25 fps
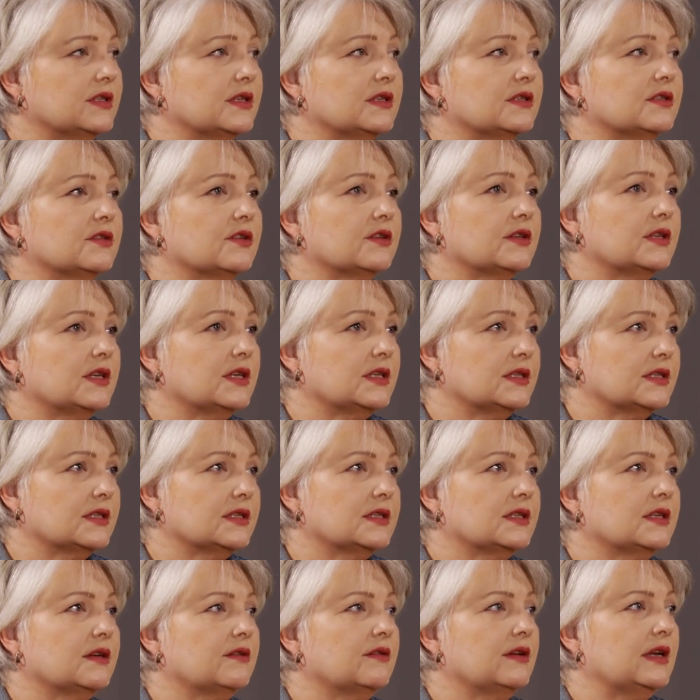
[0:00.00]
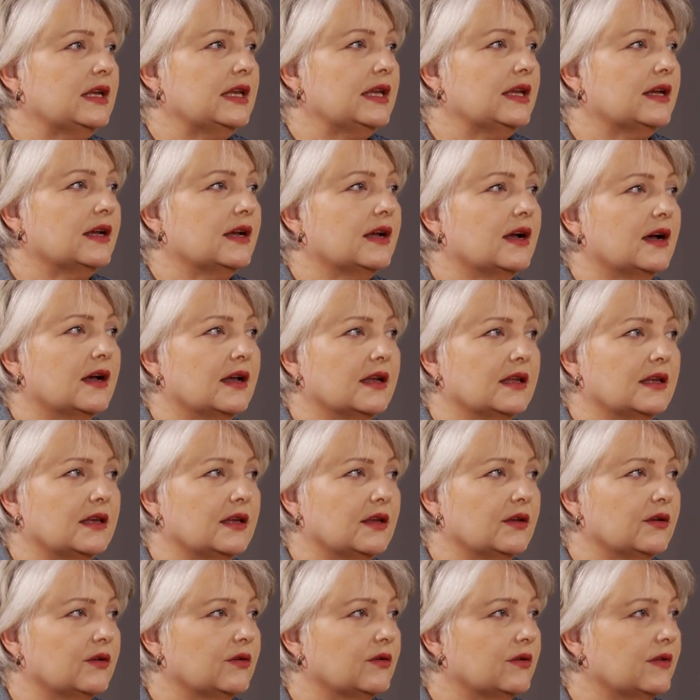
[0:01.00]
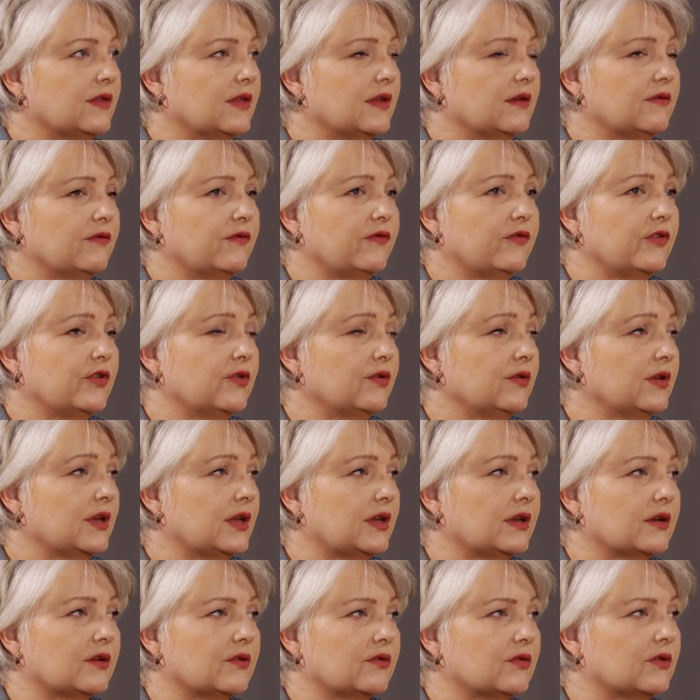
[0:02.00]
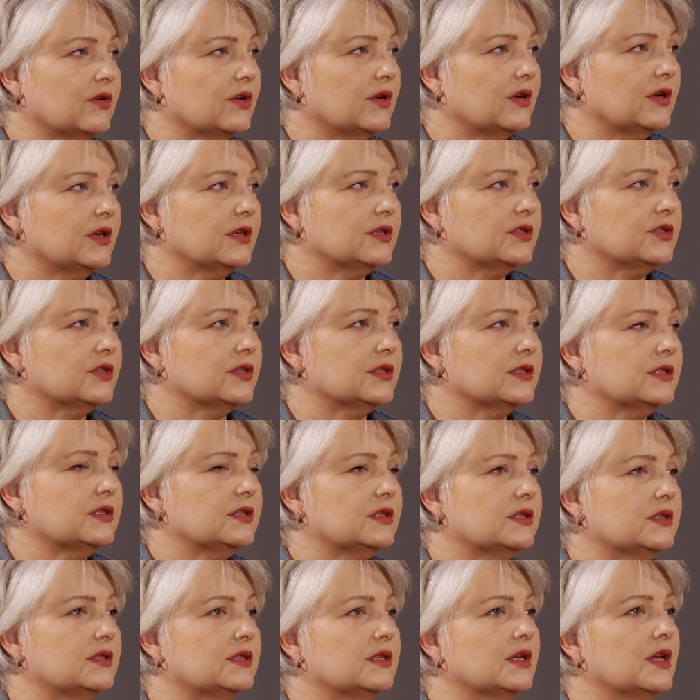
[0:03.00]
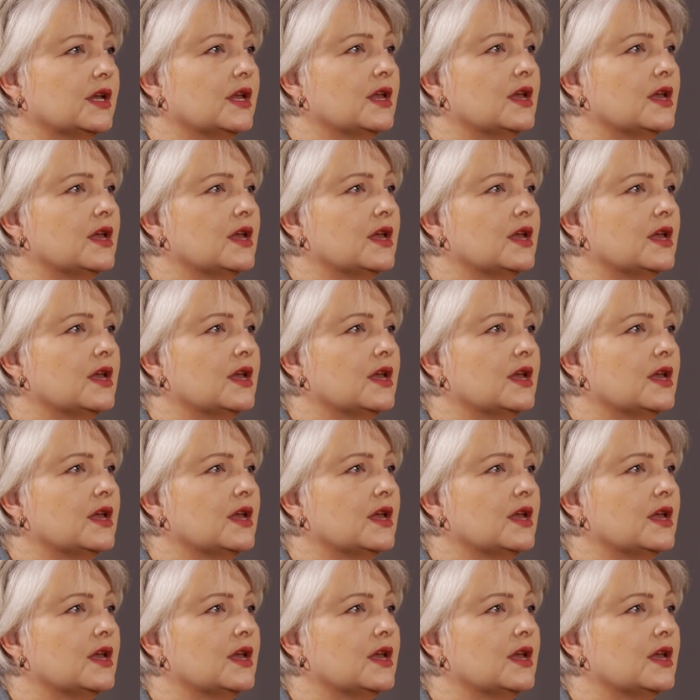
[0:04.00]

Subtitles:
there's not necessarily a gynae, or there are few endocrinologists.